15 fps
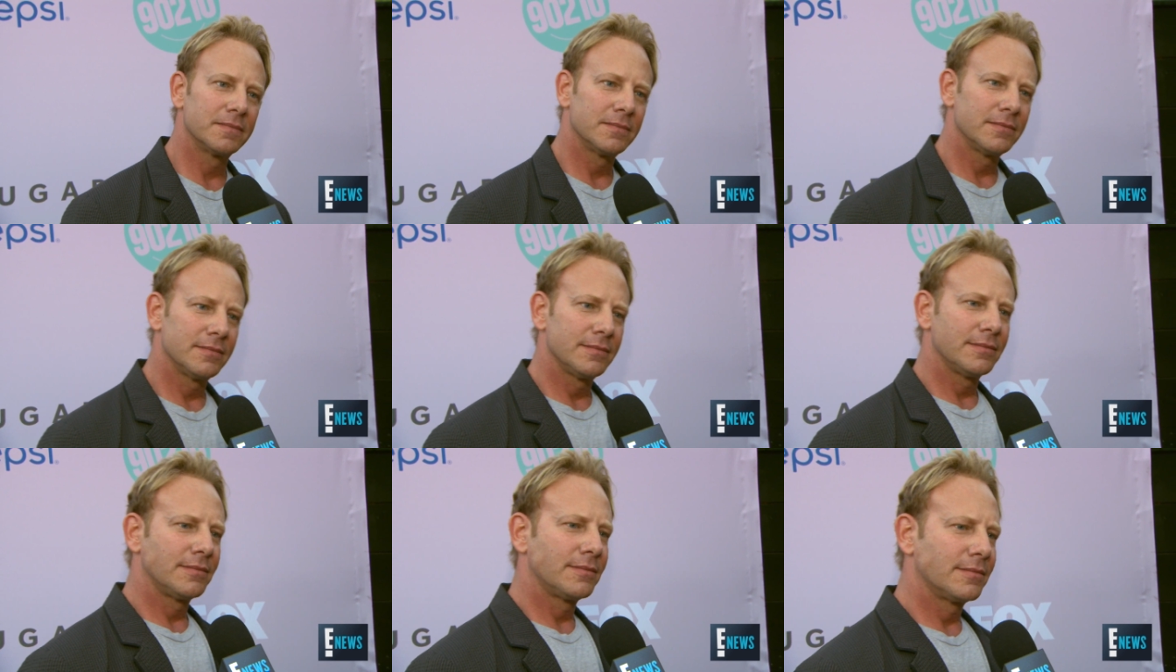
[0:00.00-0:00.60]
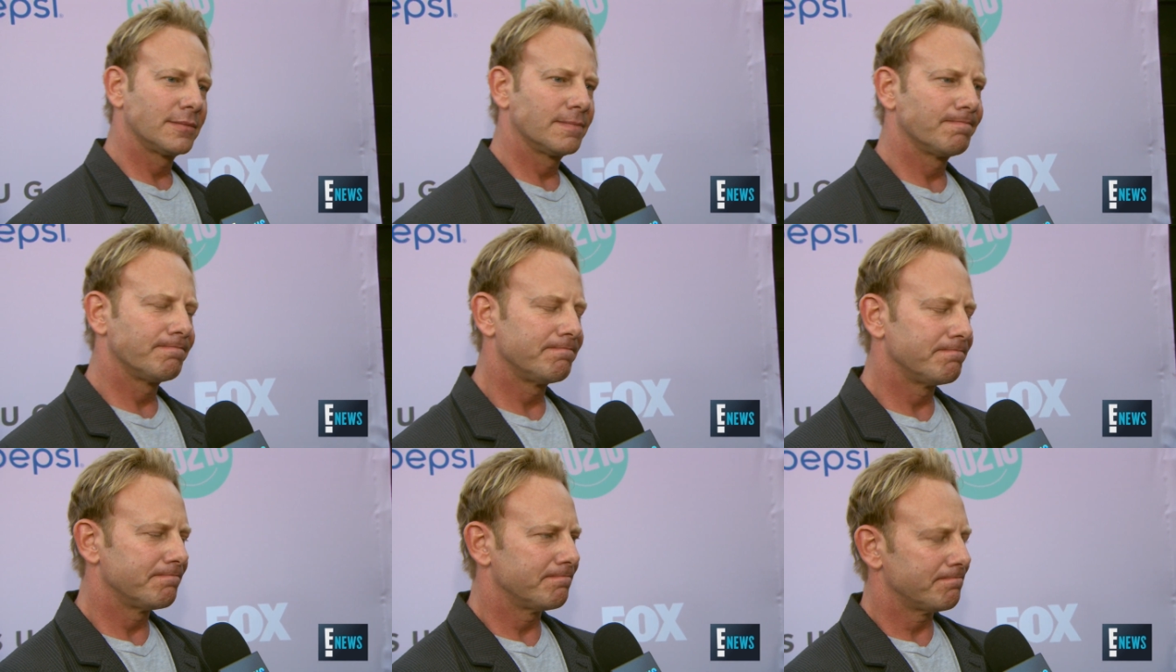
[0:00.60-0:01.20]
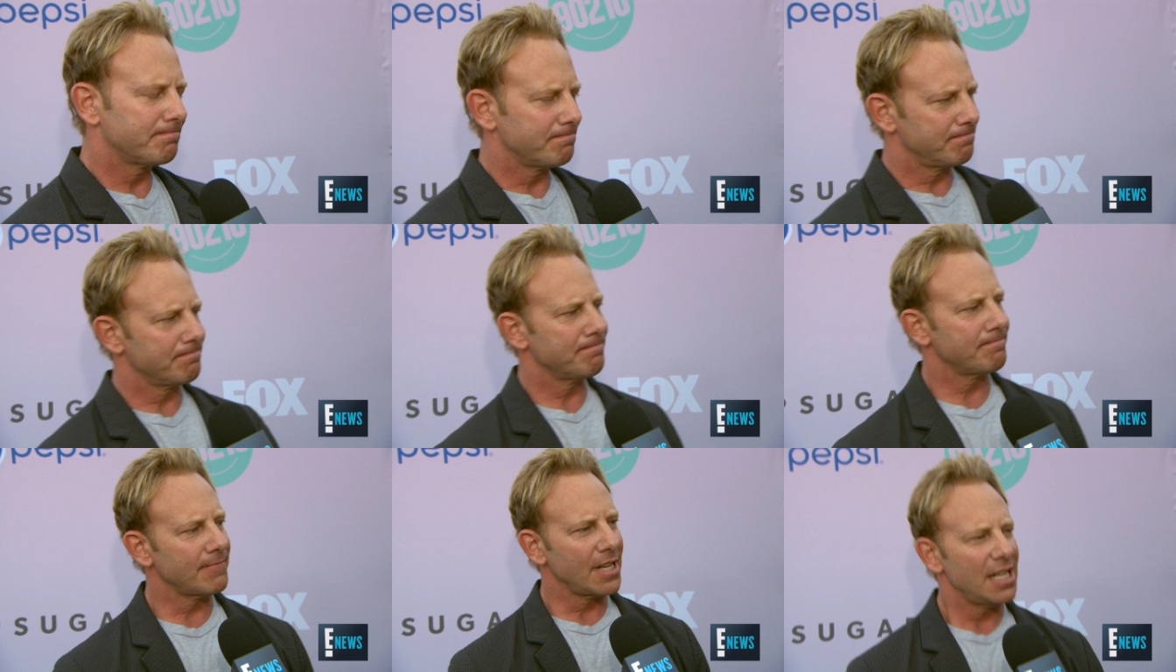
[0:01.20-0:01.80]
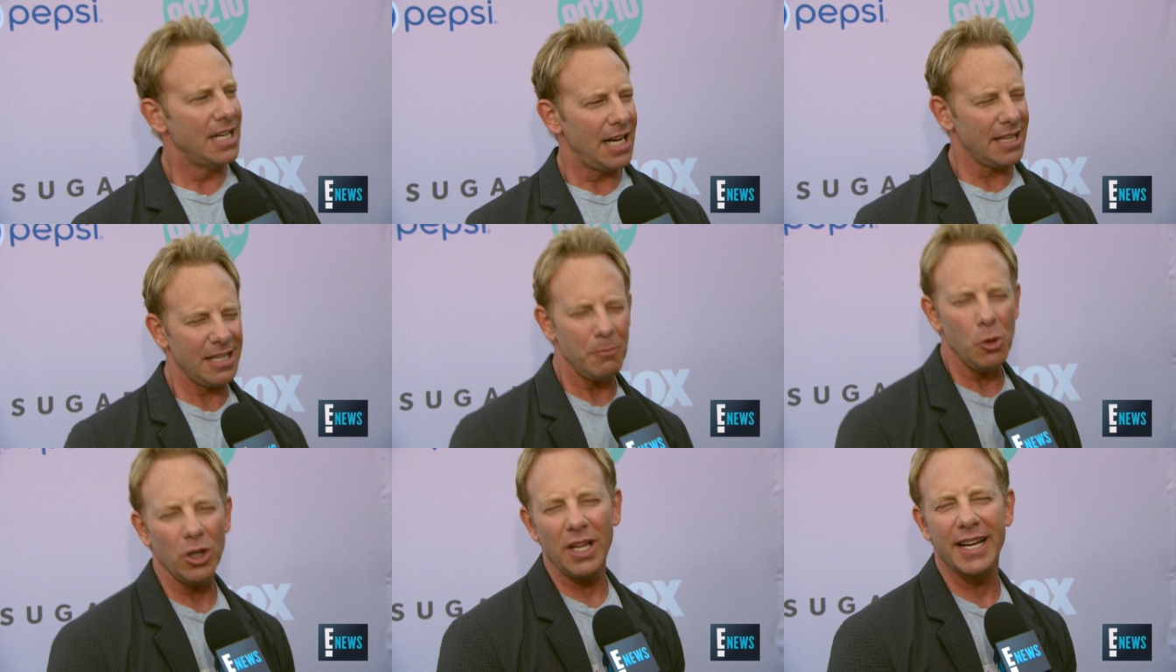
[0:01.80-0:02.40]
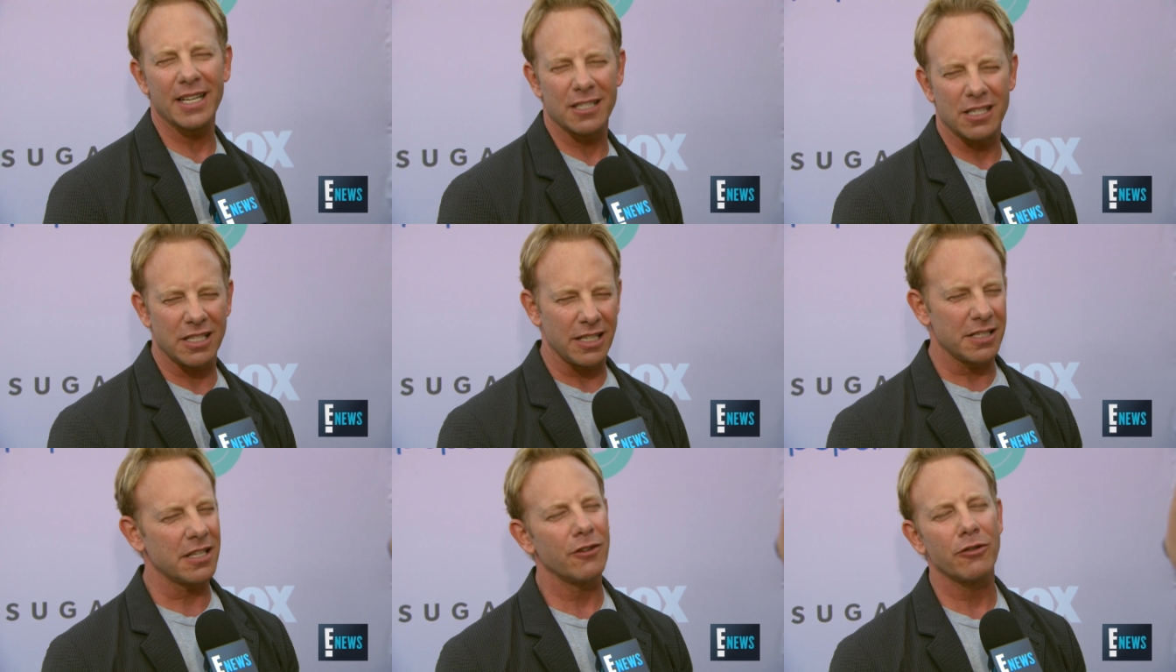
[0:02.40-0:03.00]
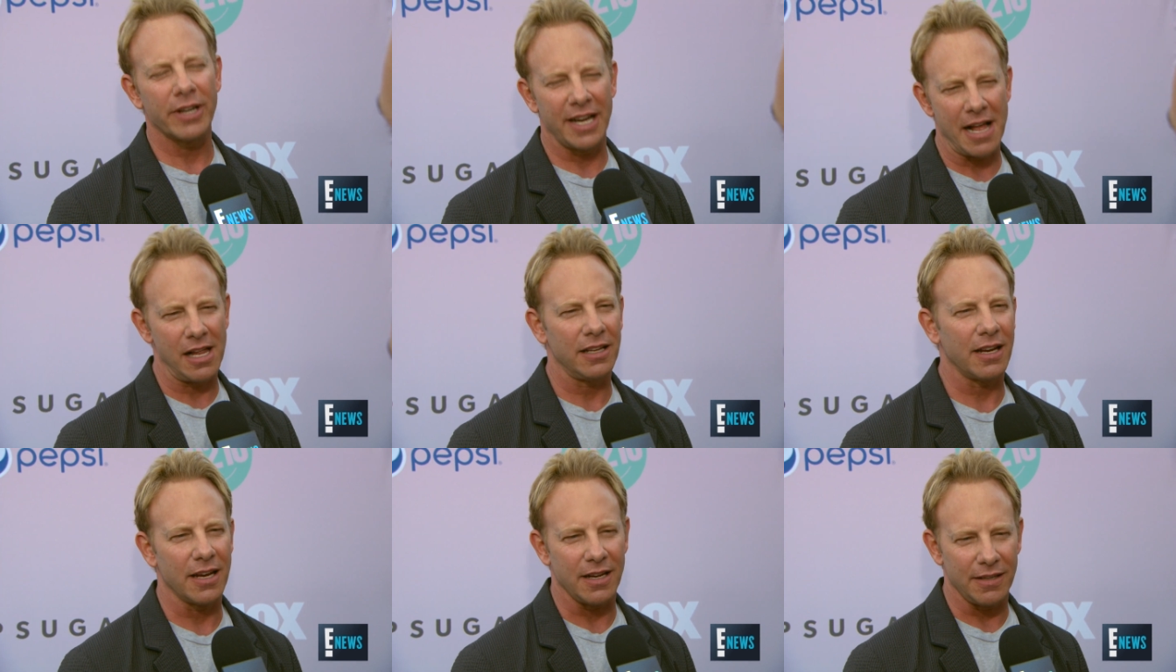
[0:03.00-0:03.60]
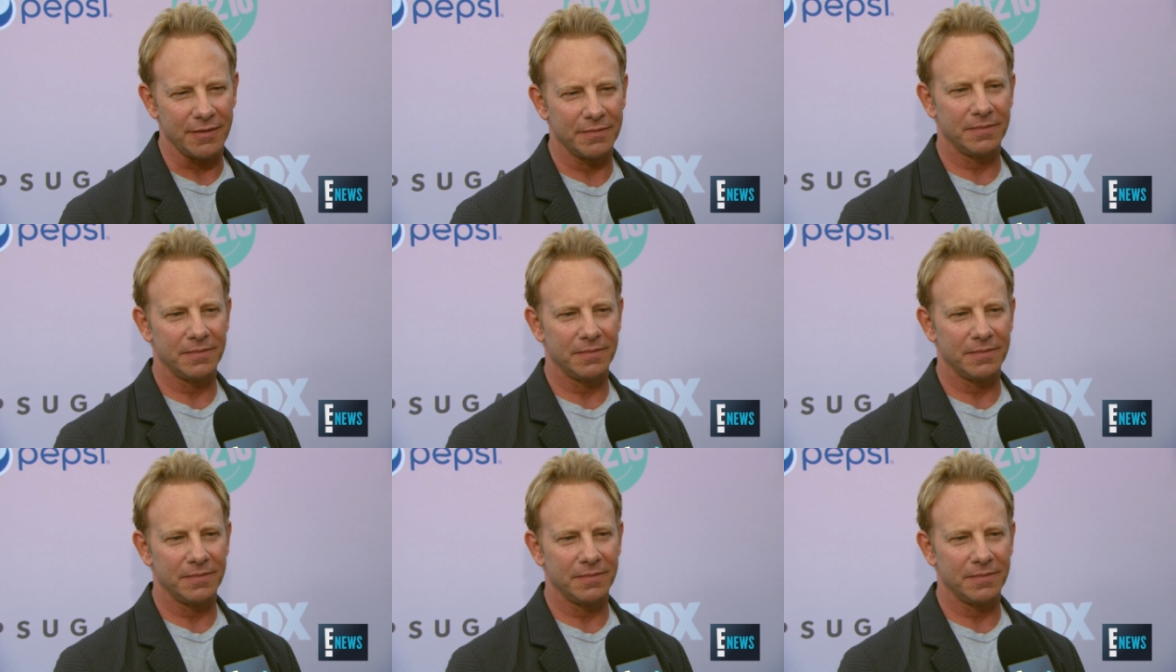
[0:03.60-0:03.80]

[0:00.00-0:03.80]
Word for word: How would you describe it now that you've shot it? I think more like assisted reality.